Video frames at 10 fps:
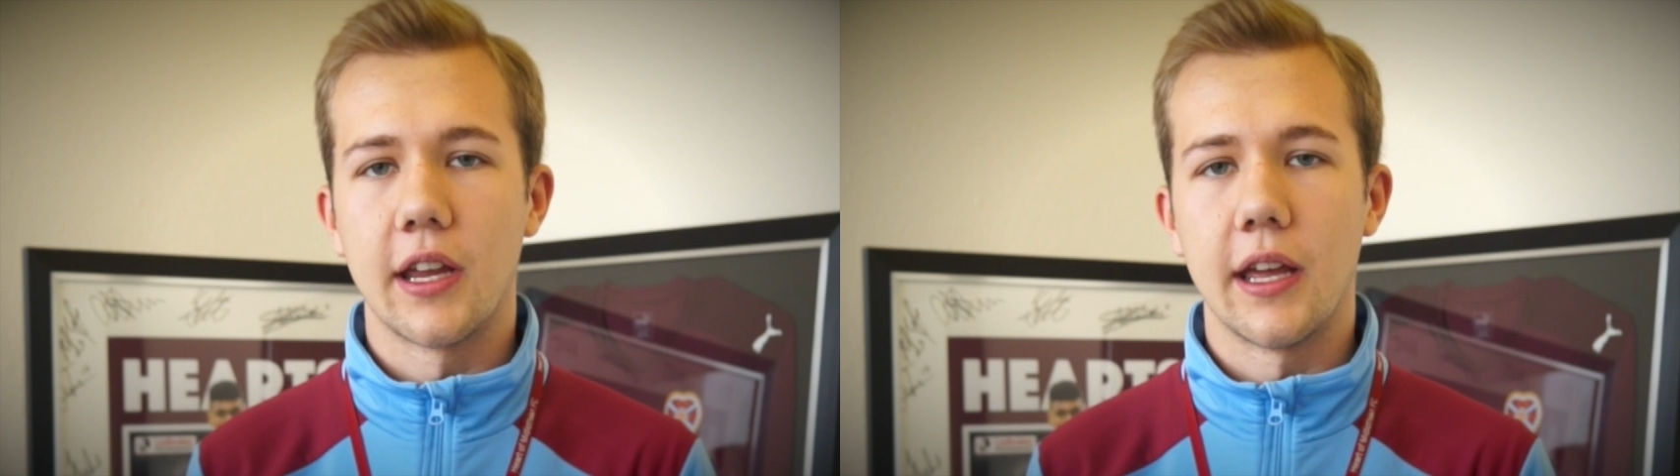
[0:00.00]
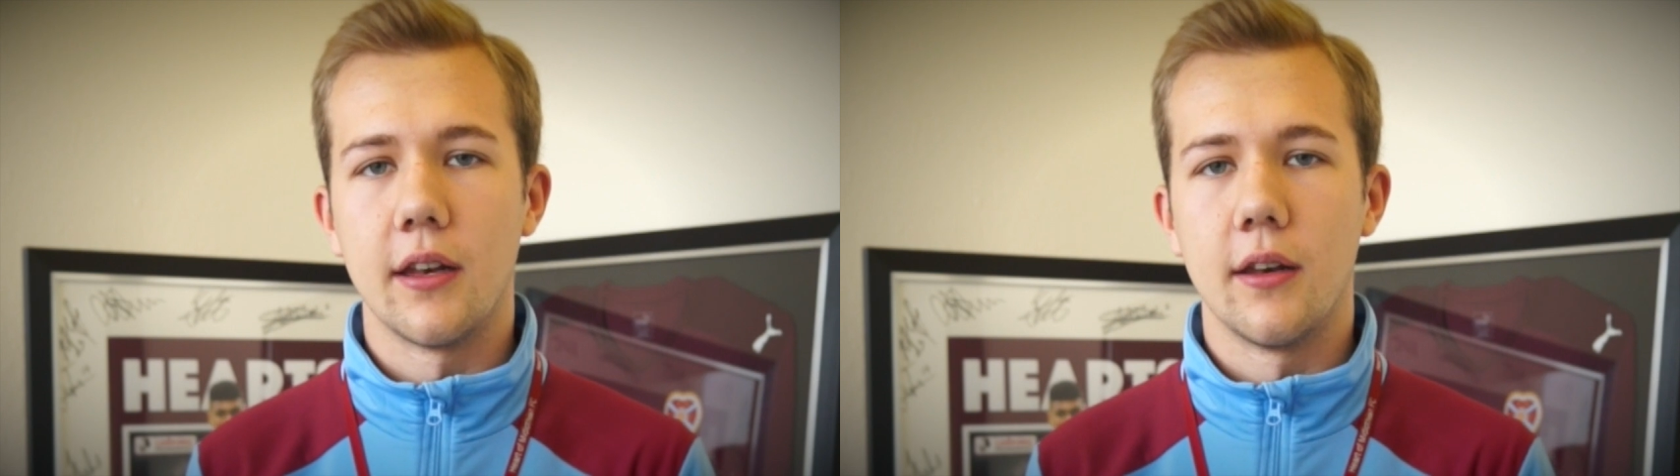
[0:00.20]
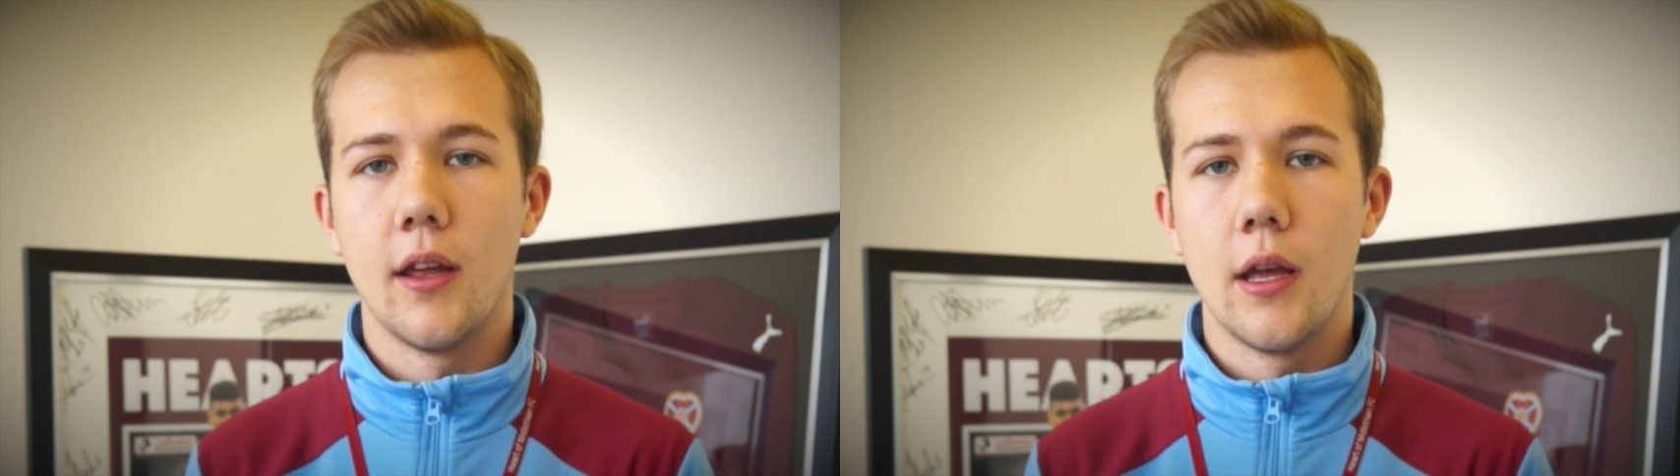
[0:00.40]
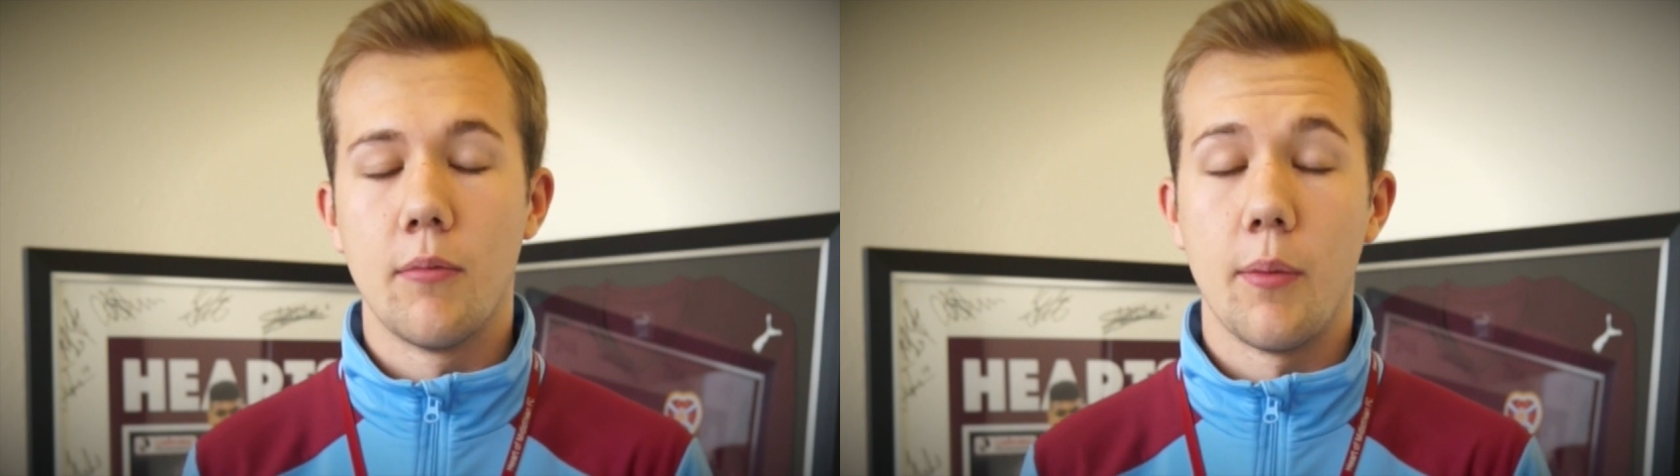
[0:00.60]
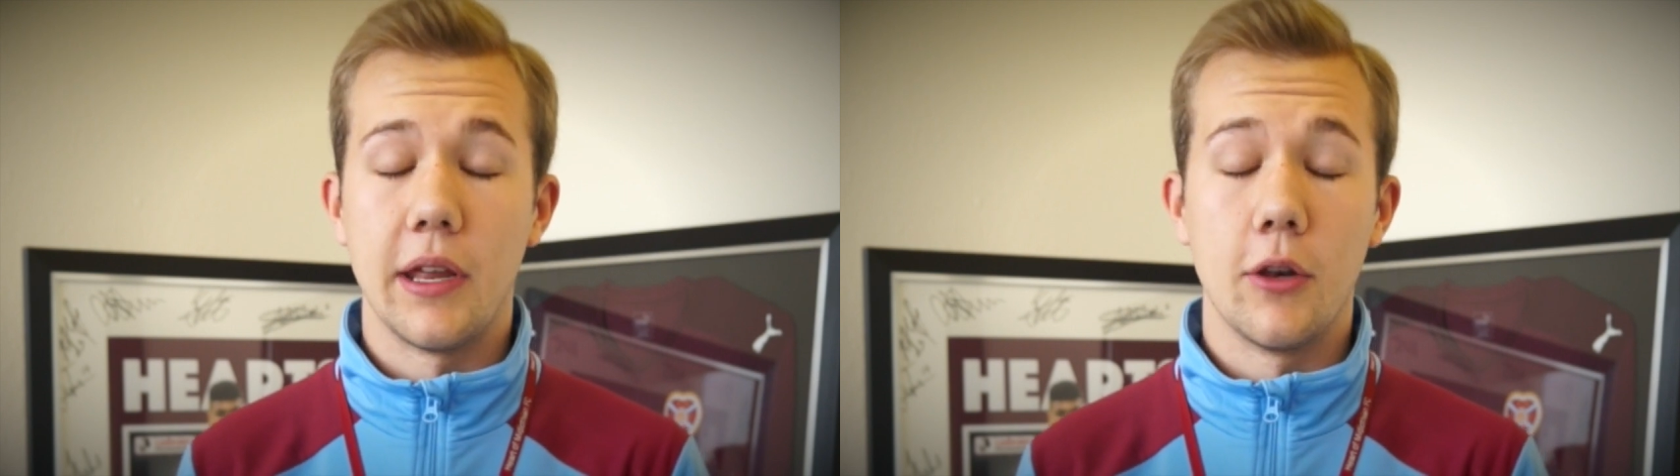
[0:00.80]

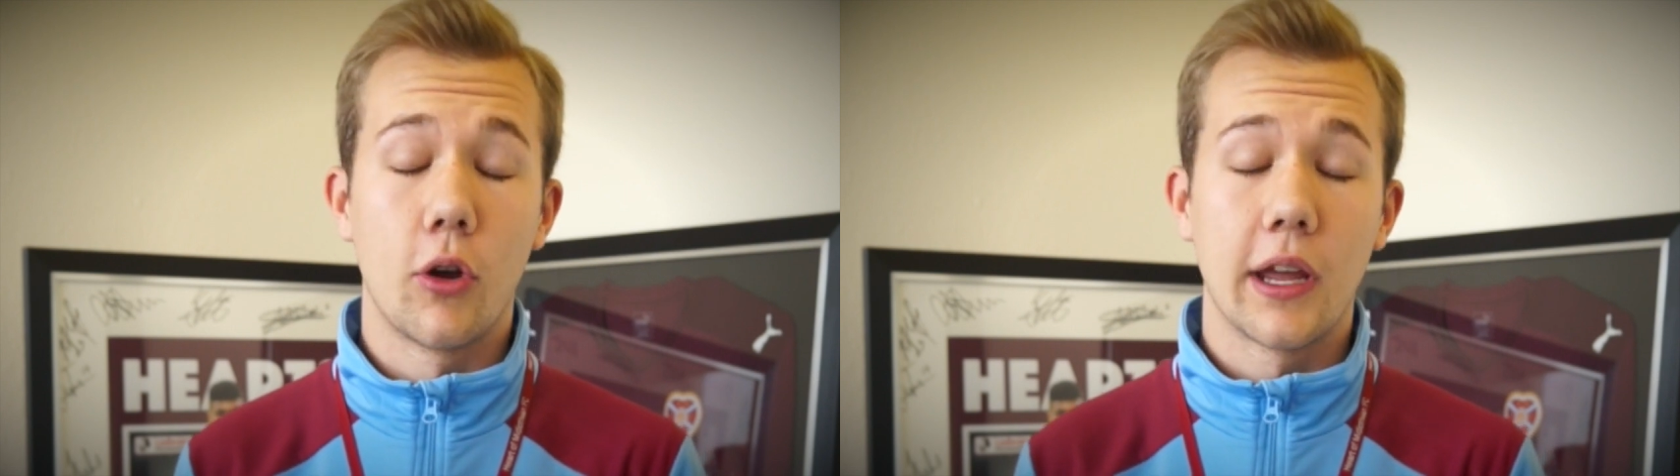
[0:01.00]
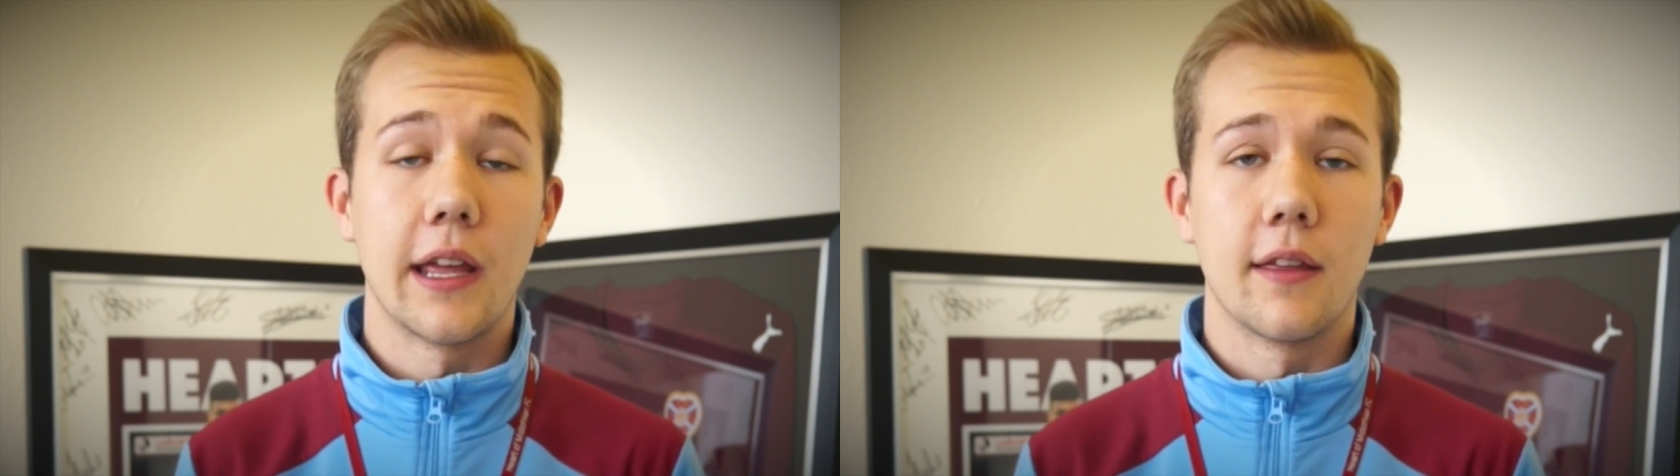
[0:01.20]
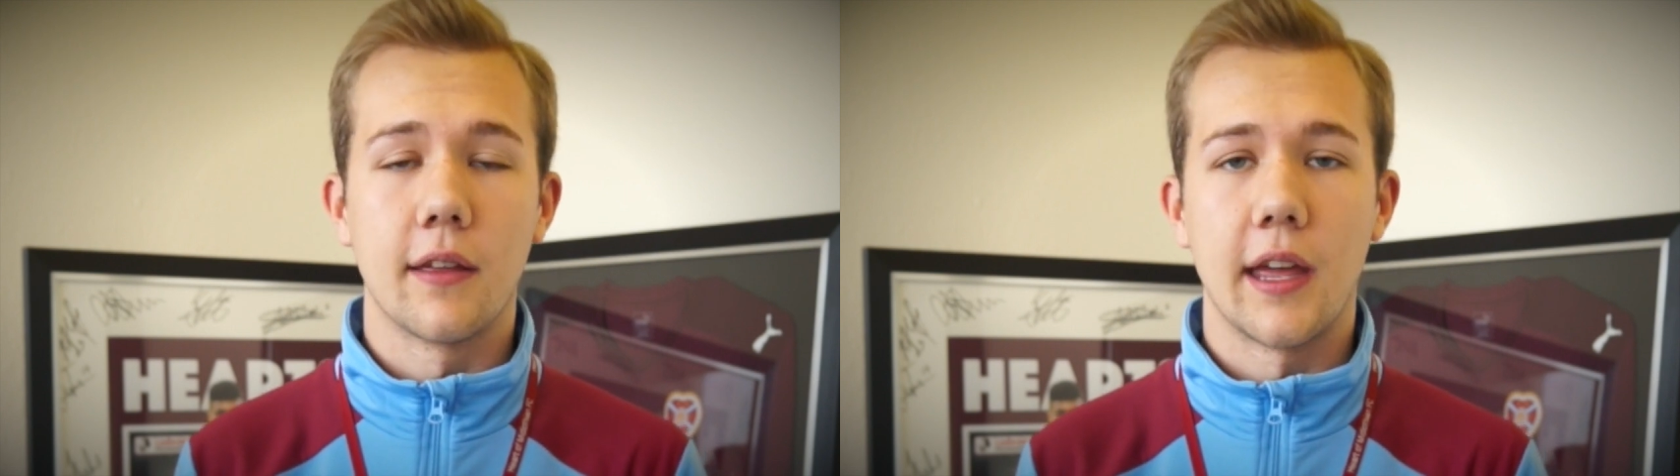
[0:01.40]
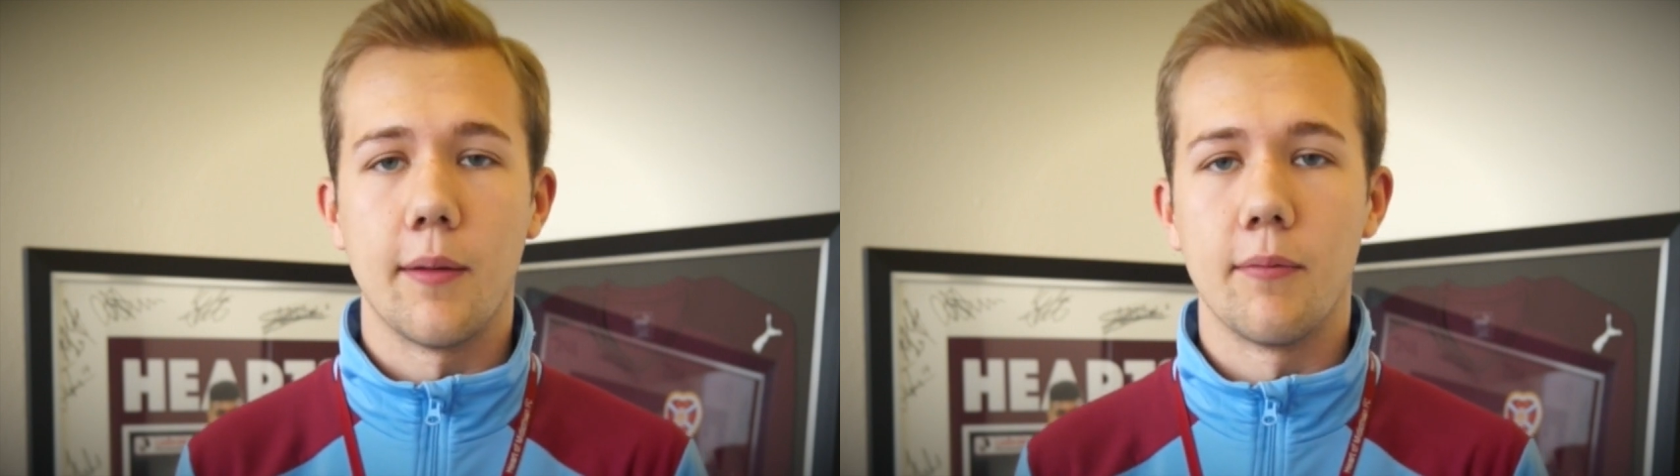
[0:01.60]
not getting